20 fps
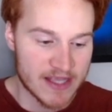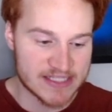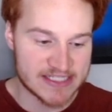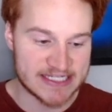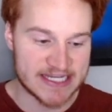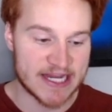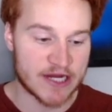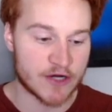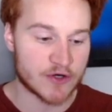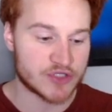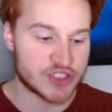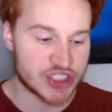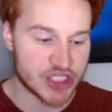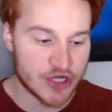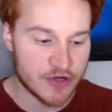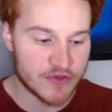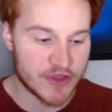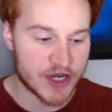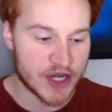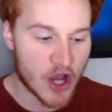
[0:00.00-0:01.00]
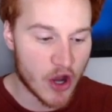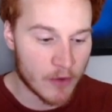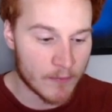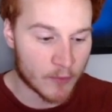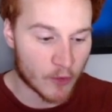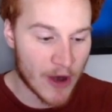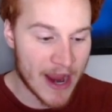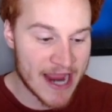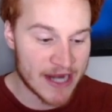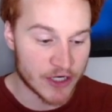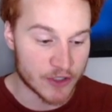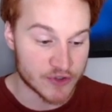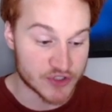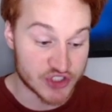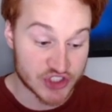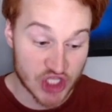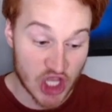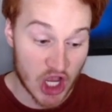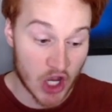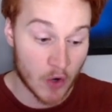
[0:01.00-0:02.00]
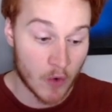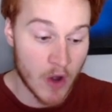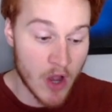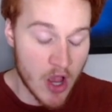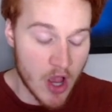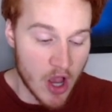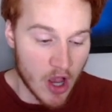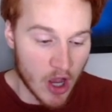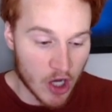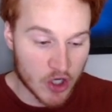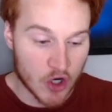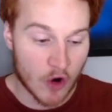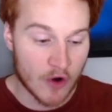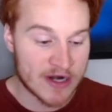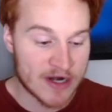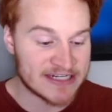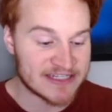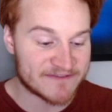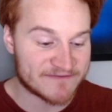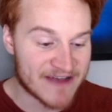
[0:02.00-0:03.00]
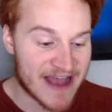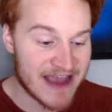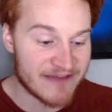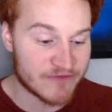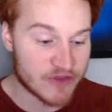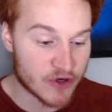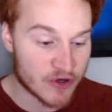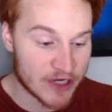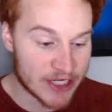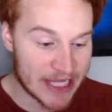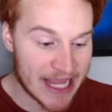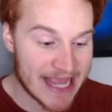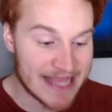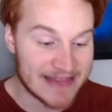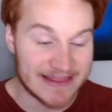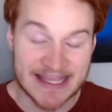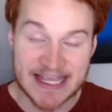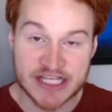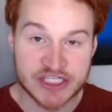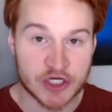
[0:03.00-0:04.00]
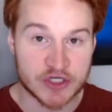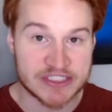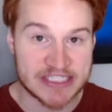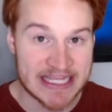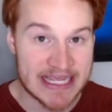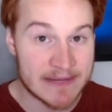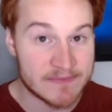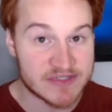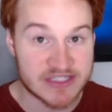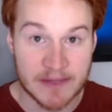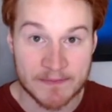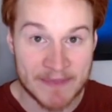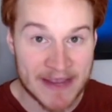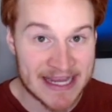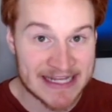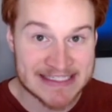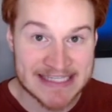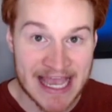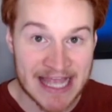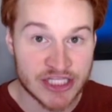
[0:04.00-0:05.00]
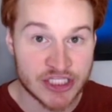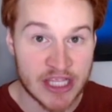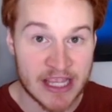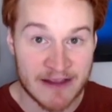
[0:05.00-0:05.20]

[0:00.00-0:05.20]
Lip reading: Tier two, the no-brainers. So according to 538, these are teams the Big Ten,